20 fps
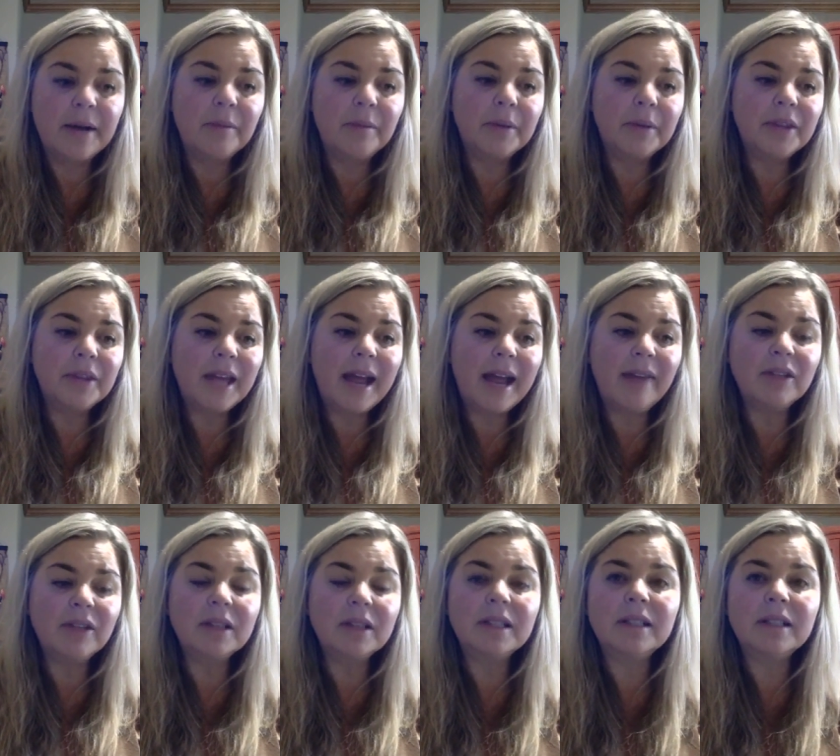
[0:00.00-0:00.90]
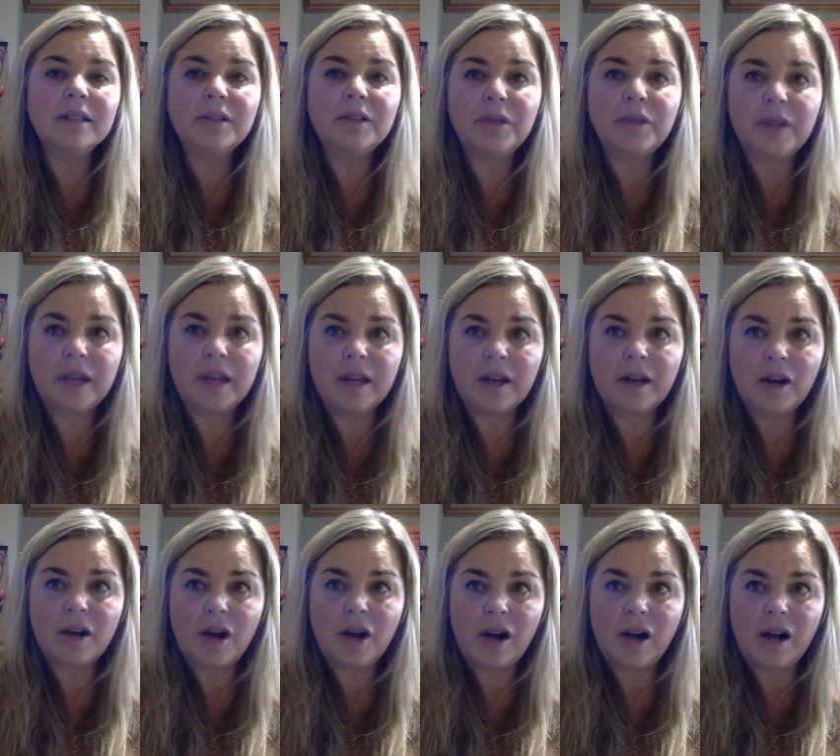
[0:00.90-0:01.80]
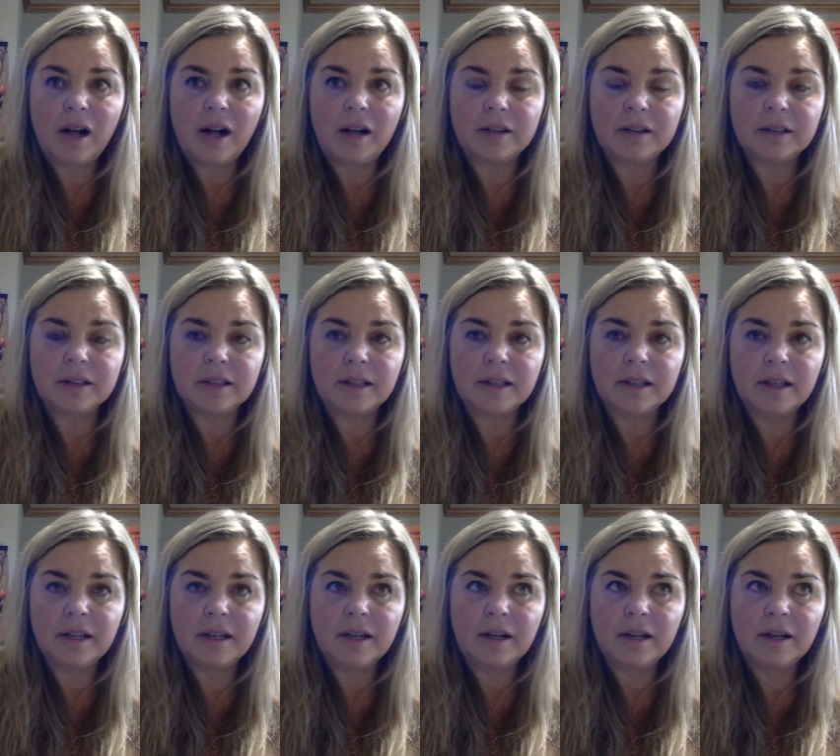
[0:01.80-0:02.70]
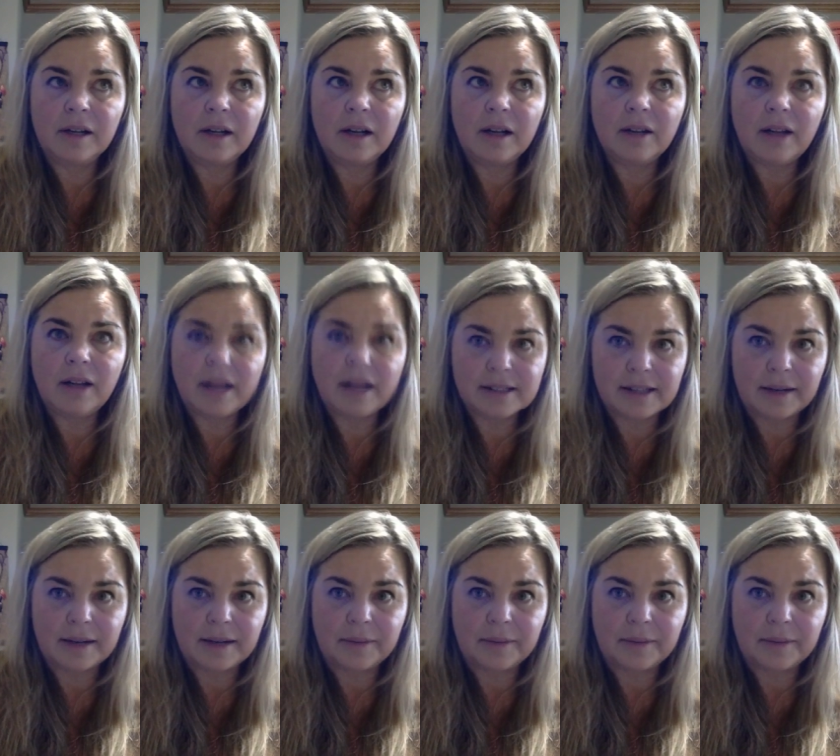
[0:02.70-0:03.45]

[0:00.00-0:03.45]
but they have a little thing called Alexa.